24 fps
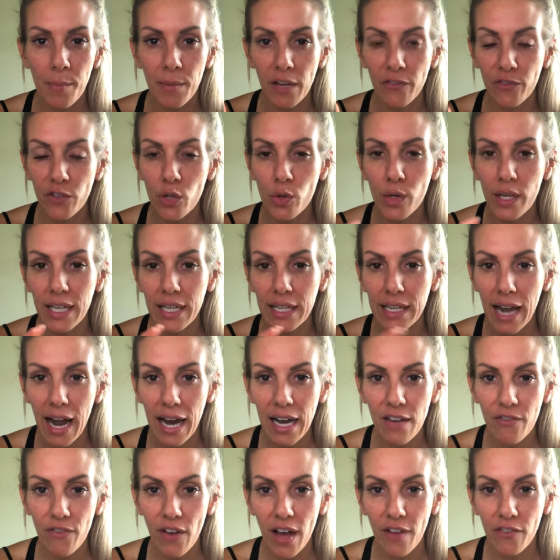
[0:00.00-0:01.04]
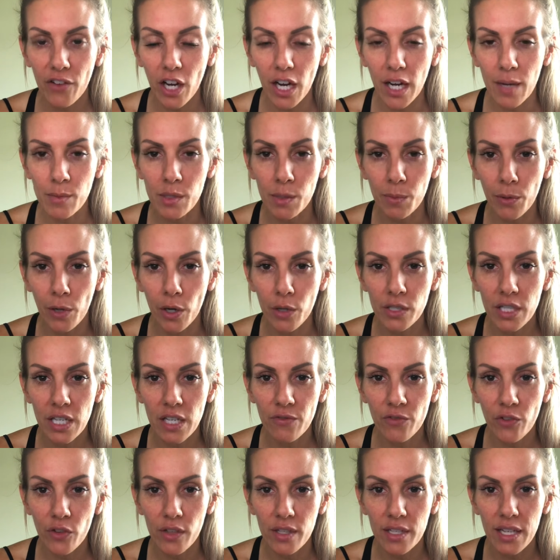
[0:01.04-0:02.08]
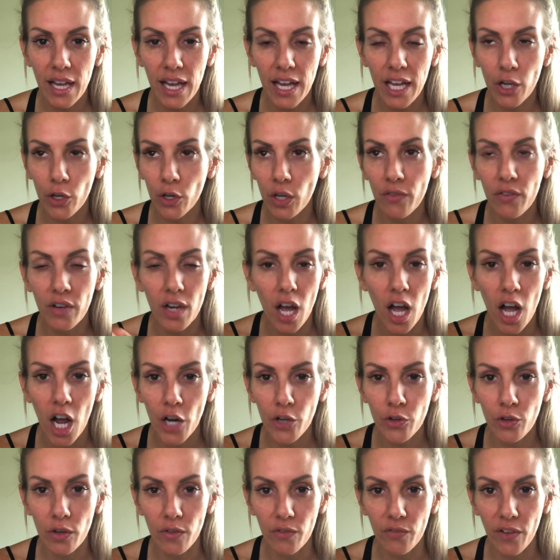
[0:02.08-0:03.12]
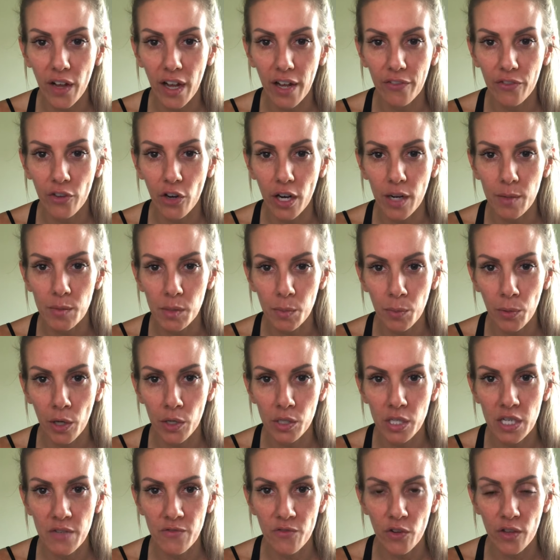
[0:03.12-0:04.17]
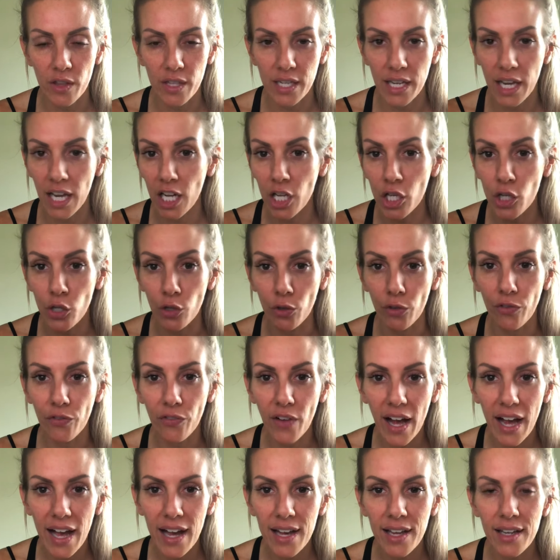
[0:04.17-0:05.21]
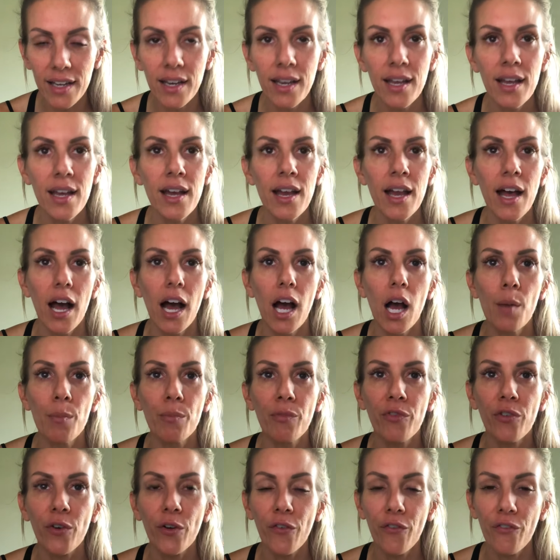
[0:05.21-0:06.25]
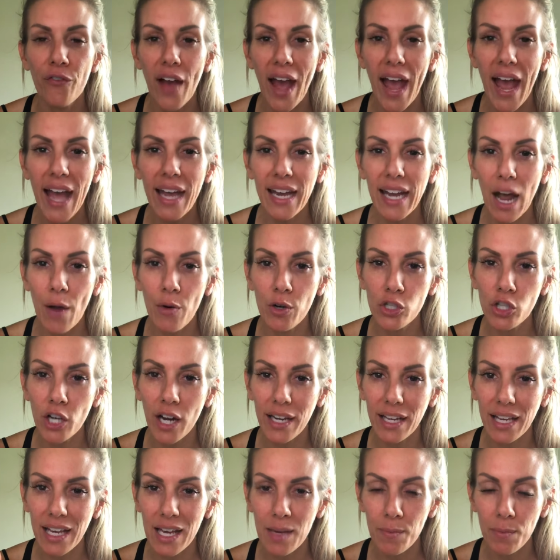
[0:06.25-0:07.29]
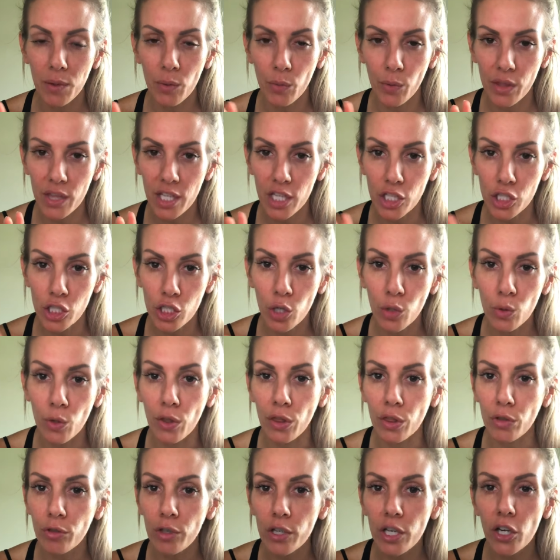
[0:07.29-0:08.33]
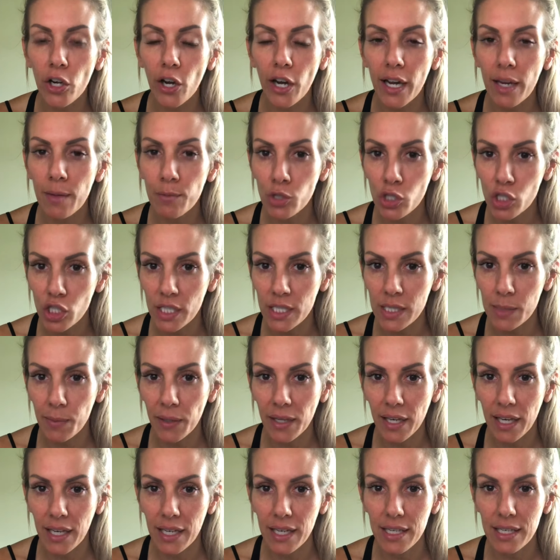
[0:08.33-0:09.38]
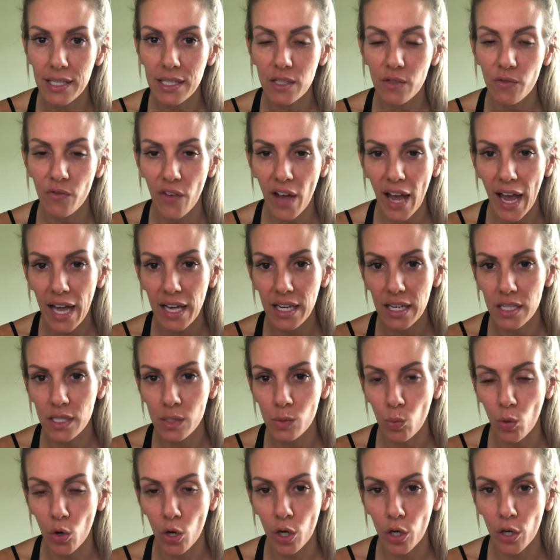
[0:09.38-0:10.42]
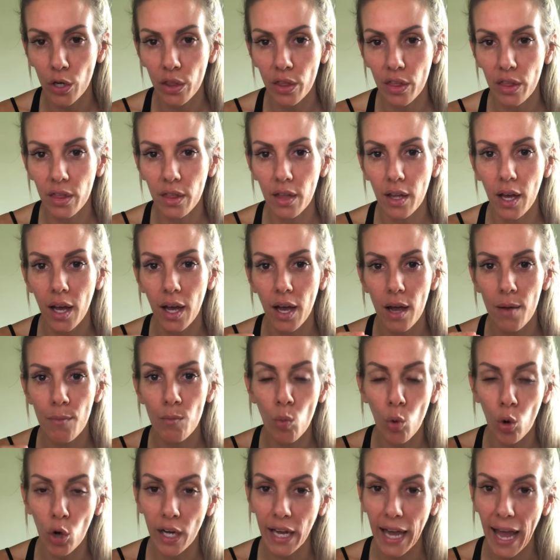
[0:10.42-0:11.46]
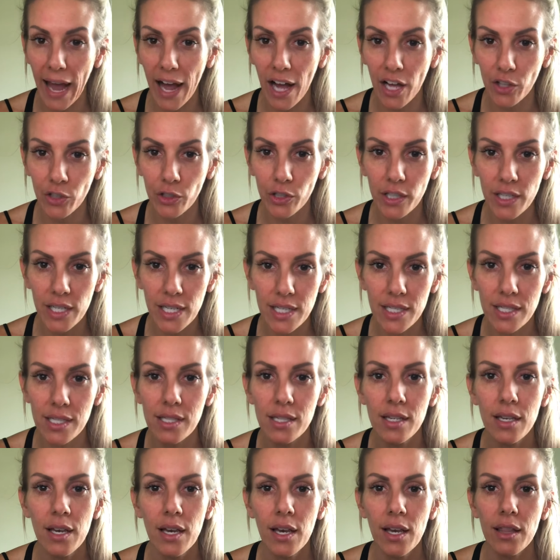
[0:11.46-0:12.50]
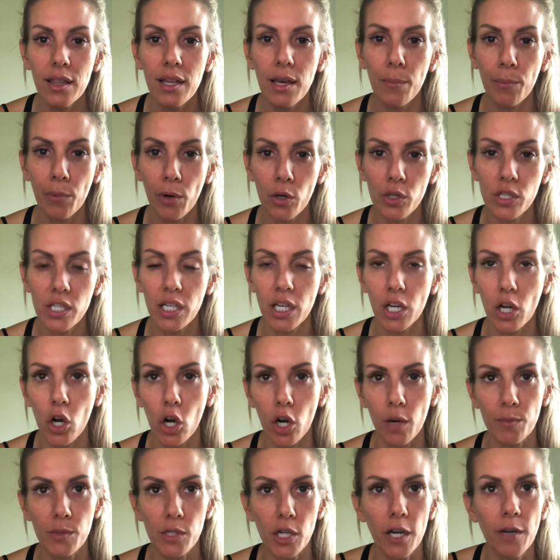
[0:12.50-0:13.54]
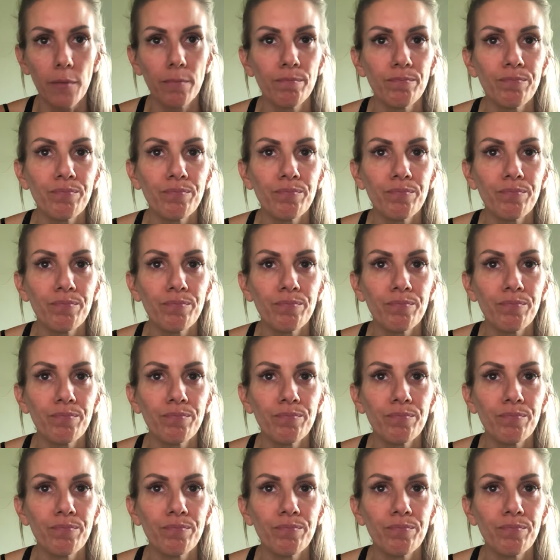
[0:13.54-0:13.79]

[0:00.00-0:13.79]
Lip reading: If you hit 95 grams of protein for the day or even 105 grams of protein for the day, you're fine. For fat, I would try to keep it within 2 to 3 grams just because fat is worth more calories than protein and carbs are.